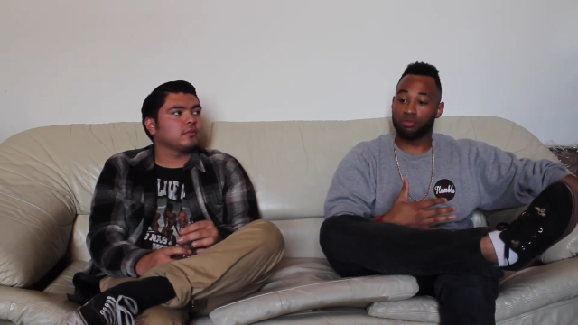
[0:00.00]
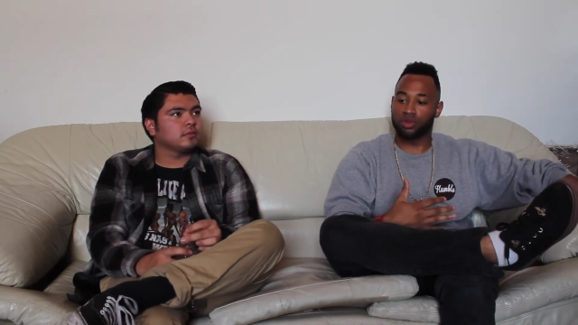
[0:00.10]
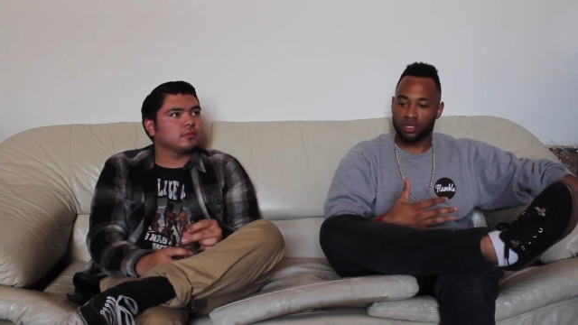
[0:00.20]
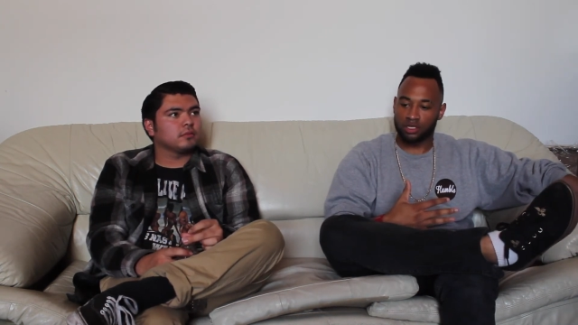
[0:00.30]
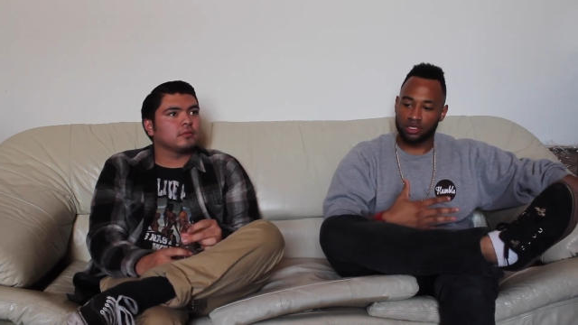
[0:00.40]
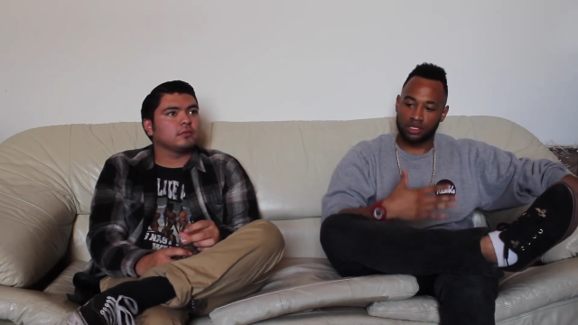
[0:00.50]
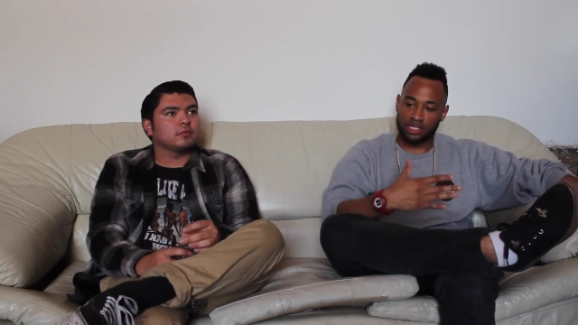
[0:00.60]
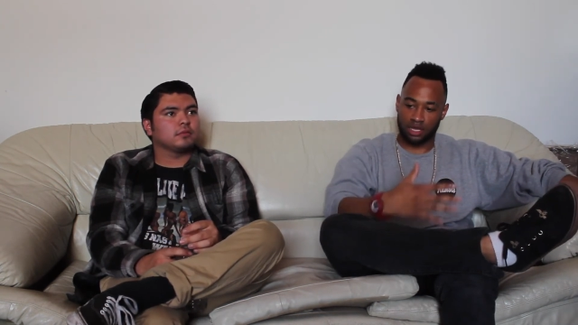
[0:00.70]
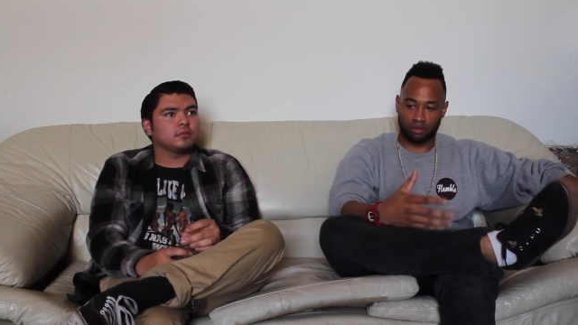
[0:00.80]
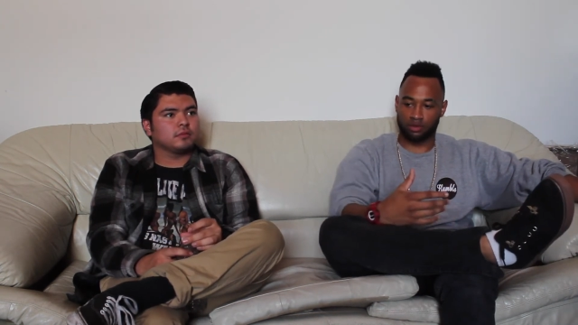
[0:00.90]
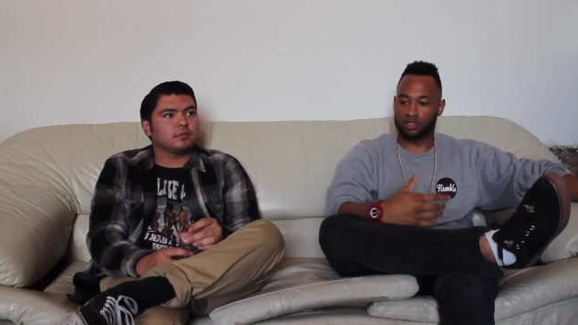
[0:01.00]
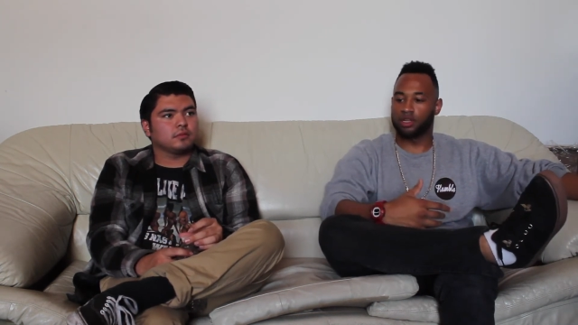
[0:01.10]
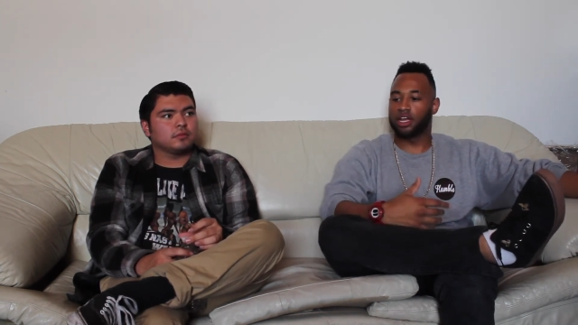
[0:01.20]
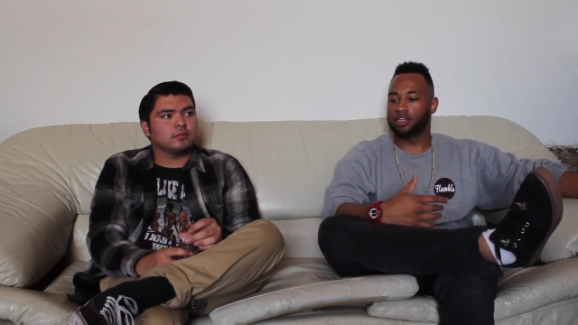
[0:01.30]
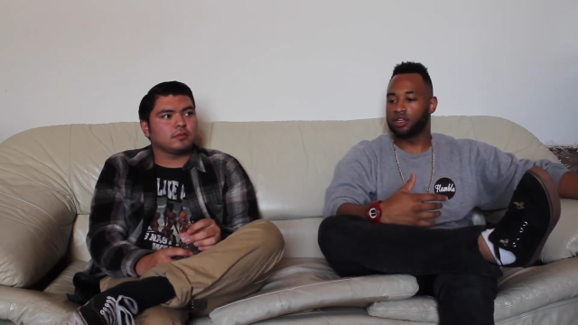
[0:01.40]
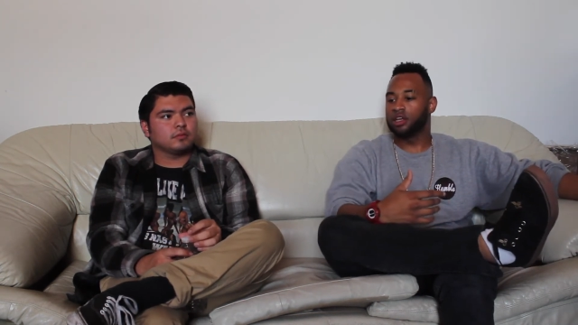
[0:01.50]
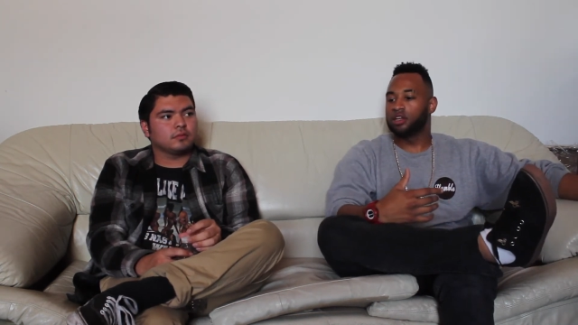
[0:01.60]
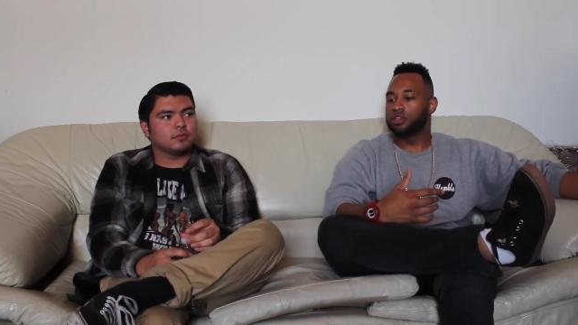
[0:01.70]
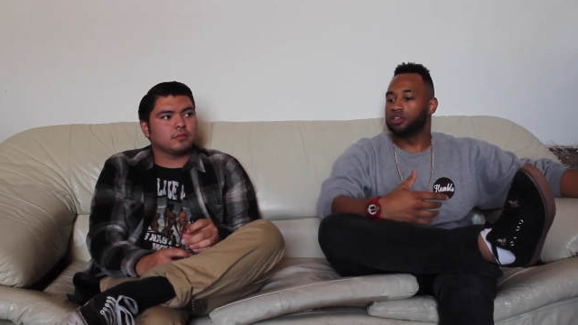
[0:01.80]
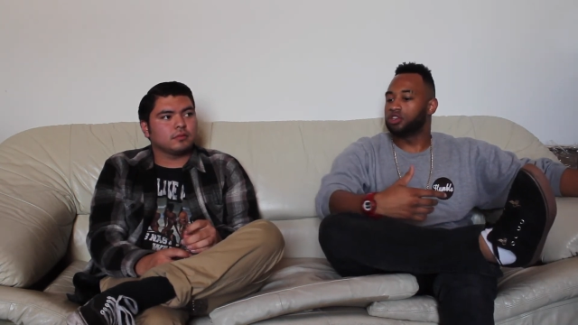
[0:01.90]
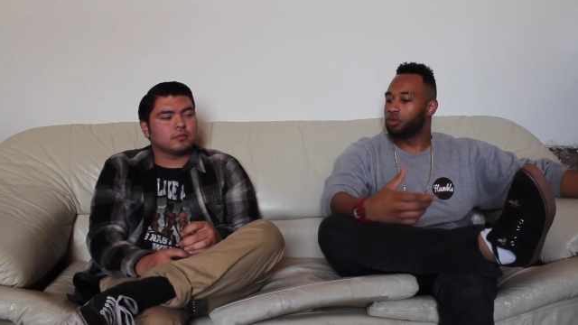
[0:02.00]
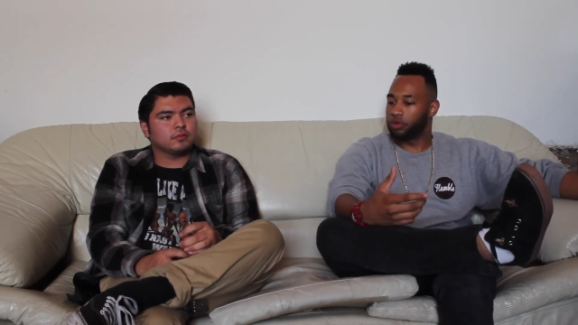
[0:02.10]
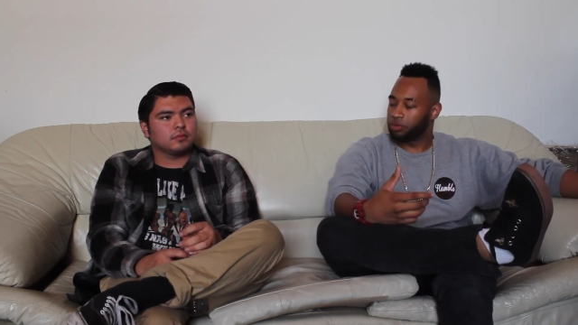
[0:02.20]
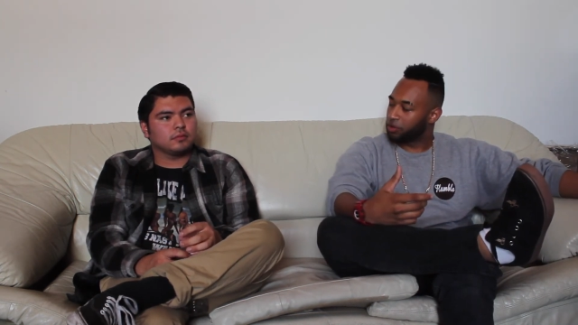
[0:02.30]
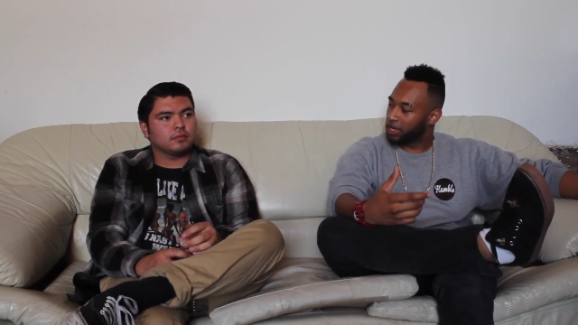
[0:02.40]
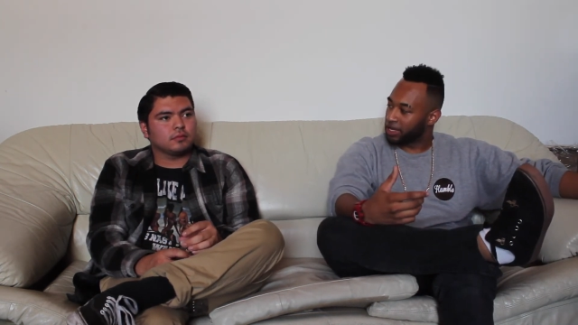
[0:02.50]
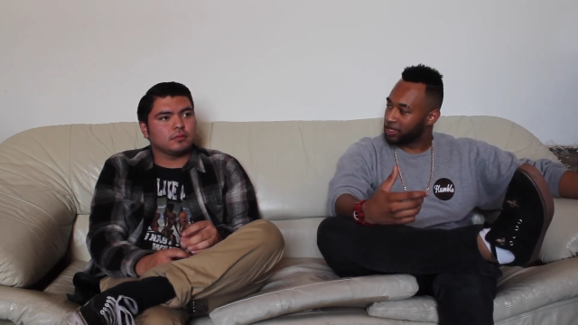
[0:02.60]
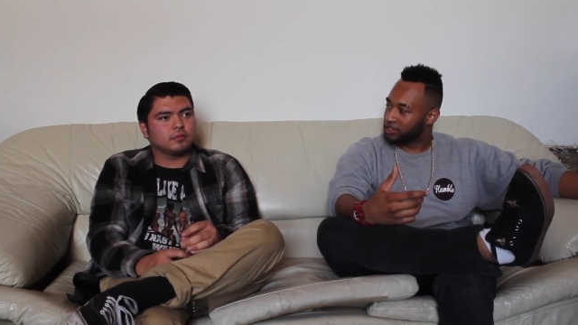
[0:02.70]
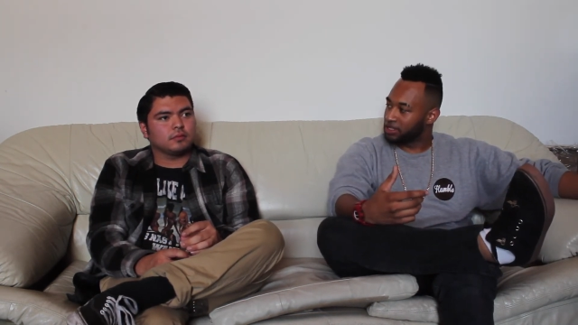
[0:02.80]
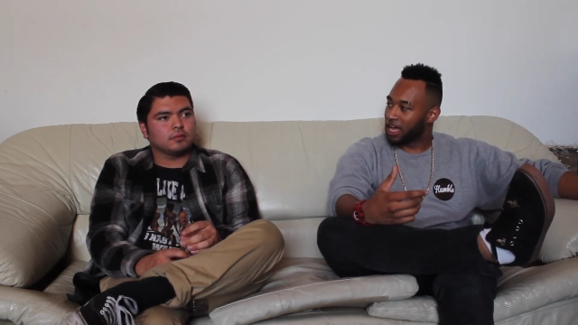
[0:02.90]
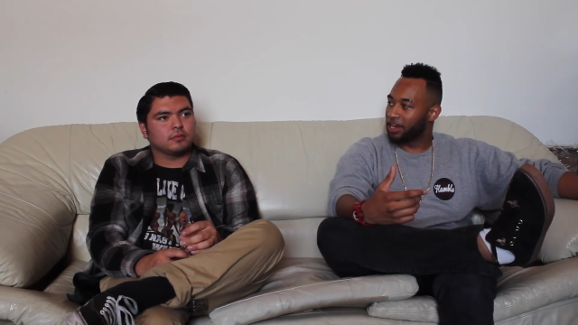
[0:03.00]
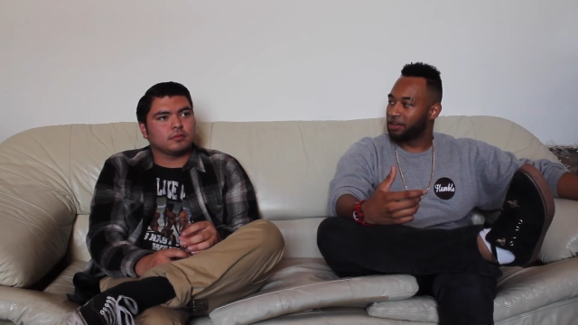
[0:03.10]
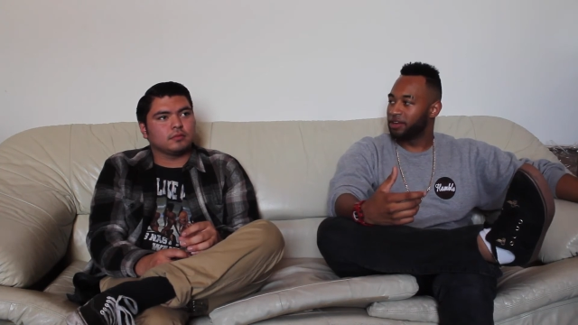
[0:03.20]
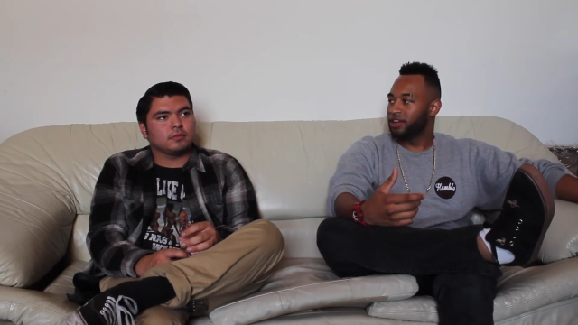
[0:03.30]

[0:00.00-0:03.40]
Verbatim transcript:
Speaker 1: bring to the table to like to show people I guess? Not